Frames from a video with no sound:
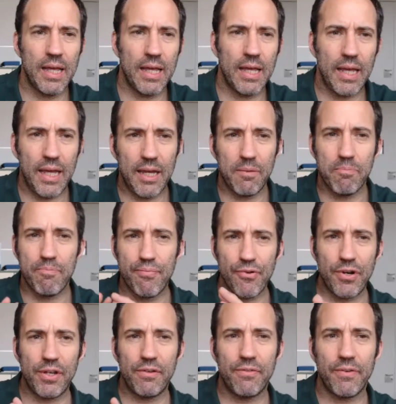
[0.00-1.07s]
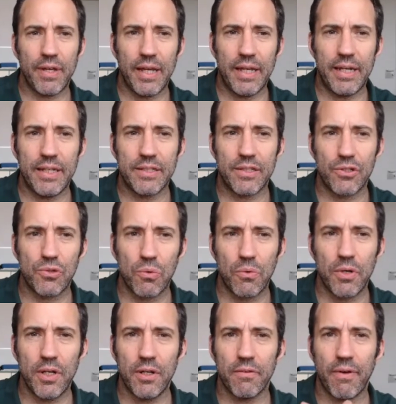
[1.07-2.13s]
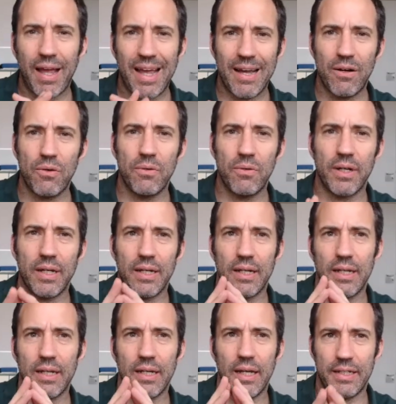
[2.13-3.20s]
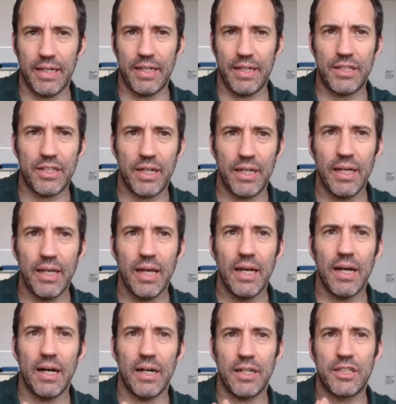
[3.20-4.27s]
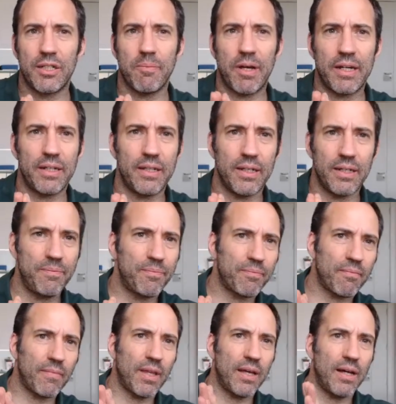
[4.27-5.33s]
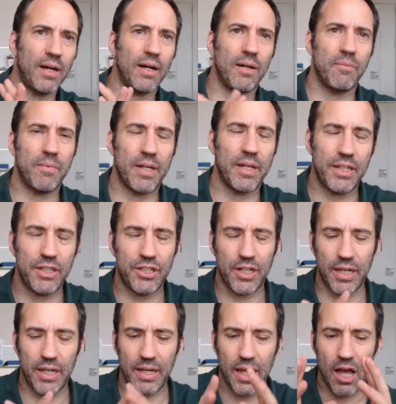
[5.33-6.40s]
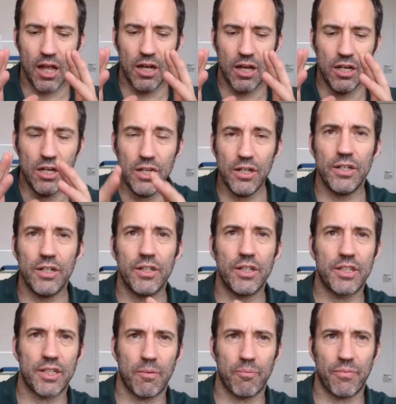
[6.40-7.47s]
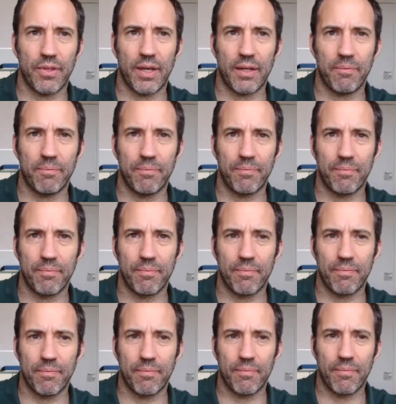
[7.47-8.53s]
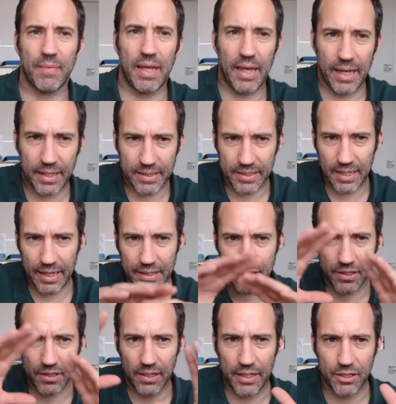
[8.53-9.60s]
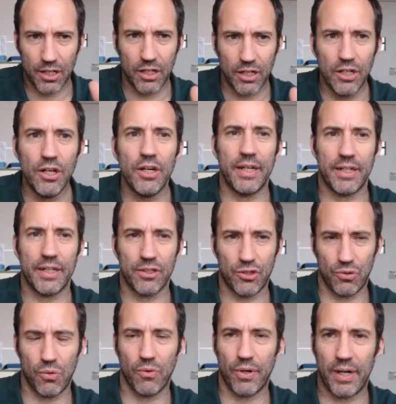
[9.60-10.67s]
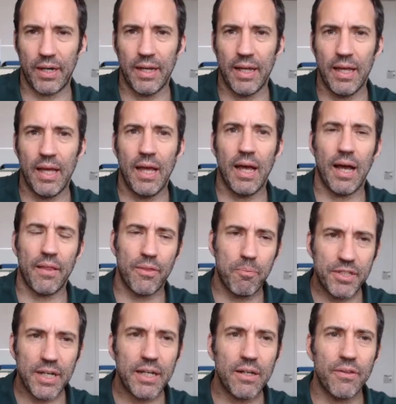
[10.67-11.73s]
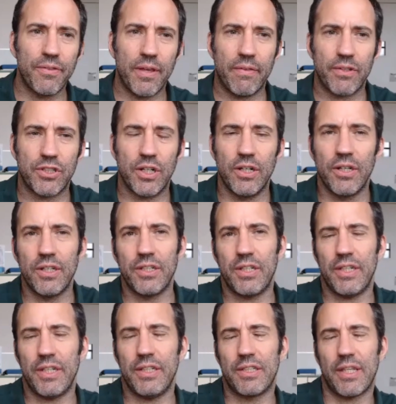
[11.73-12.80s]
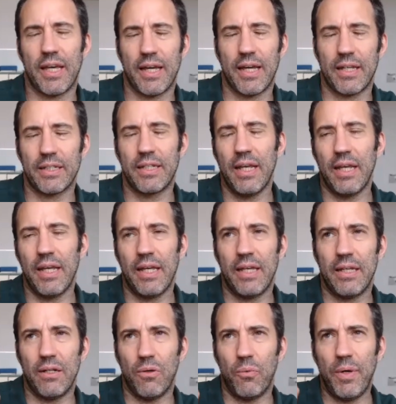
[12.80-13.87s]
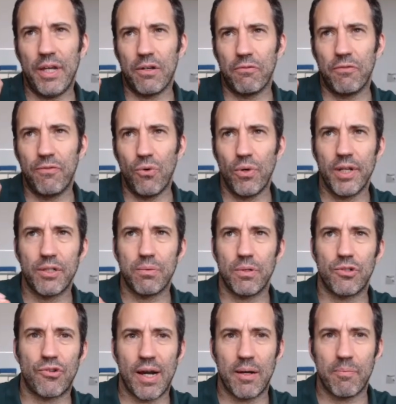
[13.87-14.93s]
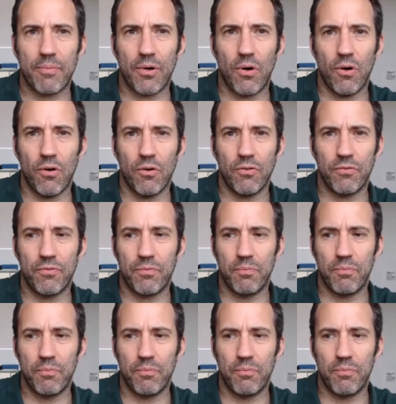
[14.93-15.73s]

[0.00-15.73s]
In brief, it is the story of how Chimamanda Adichie learned something. It's a learning story. And the particular thing that she learned is that we can fall into a trap of